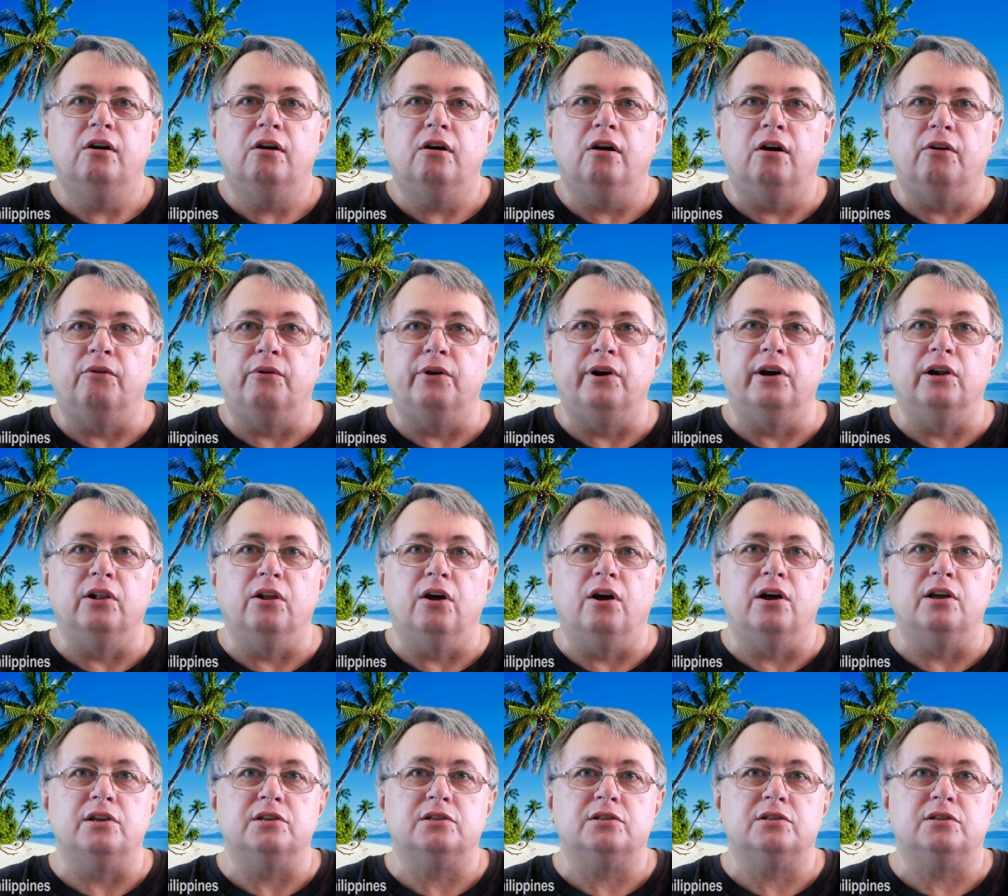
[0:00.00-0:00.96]
I
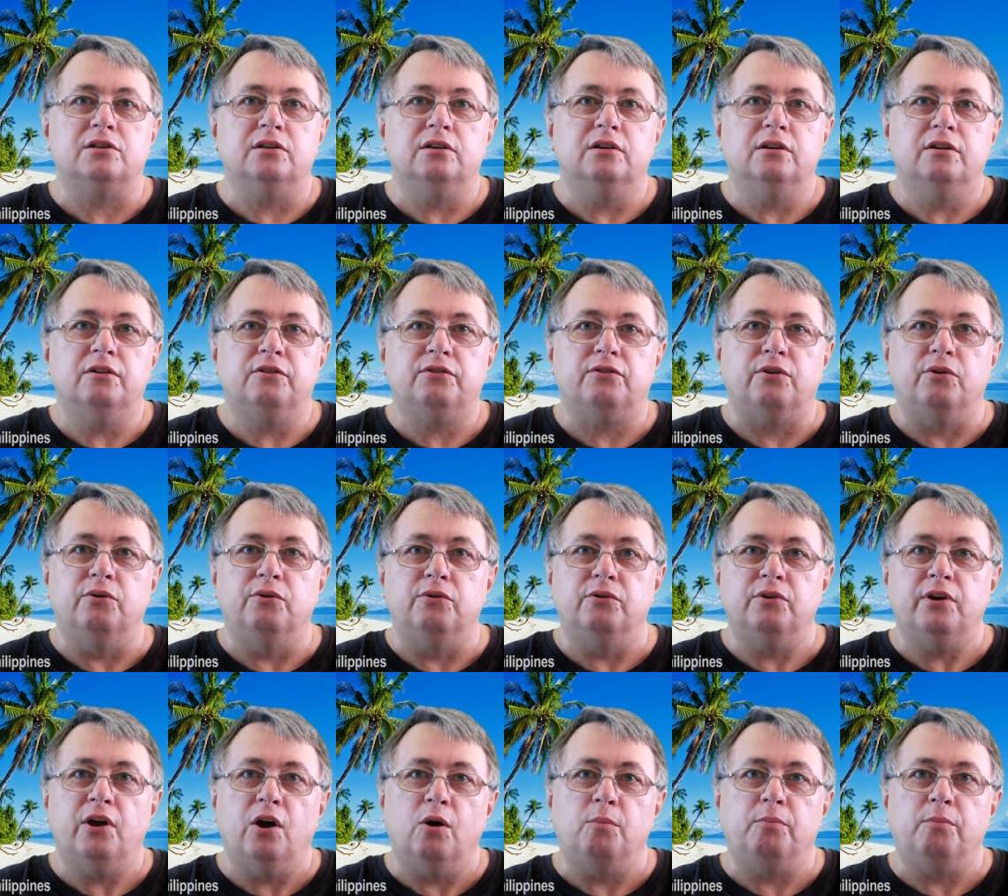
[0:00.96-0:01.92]
realized
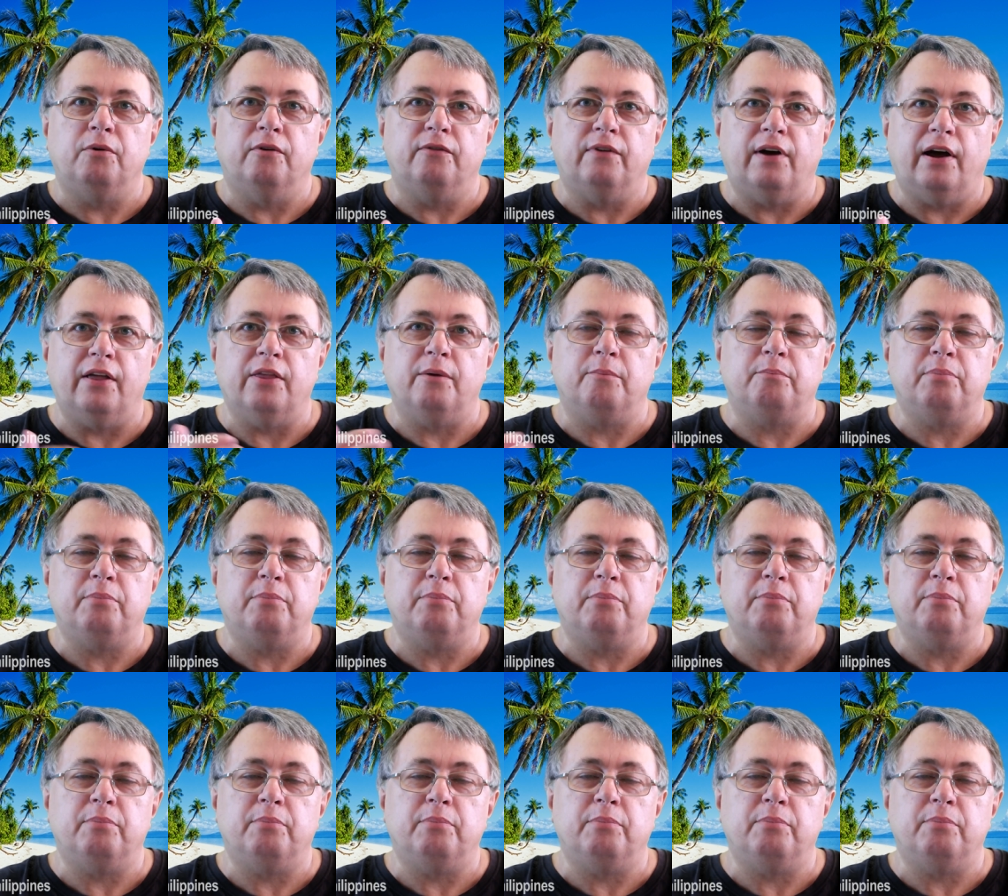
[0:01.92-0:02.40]
through help of other